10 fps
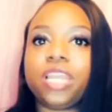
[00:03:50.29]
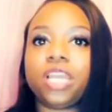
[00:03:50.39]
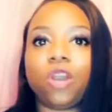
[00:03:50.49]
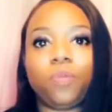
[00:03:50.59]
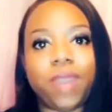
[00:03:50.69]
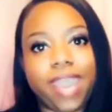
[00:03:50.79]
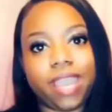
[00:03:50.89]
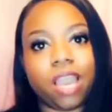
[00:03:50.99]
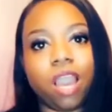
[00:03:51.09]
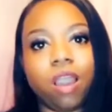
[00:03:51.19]
go back
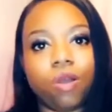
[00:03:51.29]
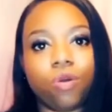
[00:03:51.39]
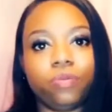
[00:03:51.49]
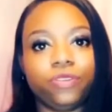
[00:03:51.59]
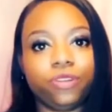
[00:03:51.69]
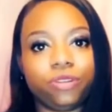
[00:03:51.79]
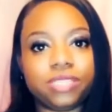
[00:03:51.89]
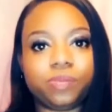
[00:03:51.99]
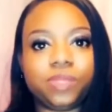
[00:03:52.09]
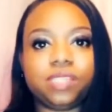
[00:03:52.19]
home for
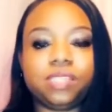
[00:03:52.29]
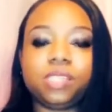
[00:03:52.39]
Christmas and